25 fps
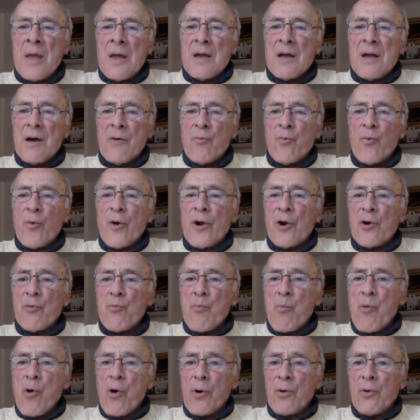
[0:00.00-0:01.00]
of where
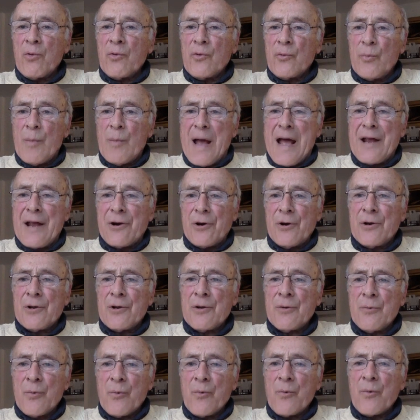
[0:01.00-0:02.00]
morals mattered,
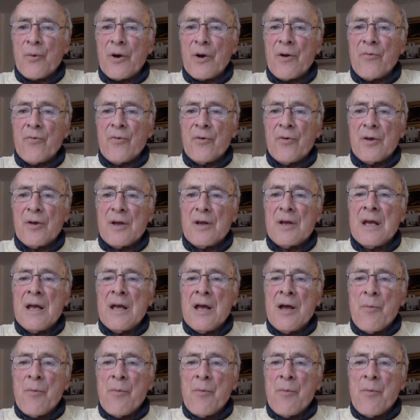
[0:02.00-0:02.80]
where the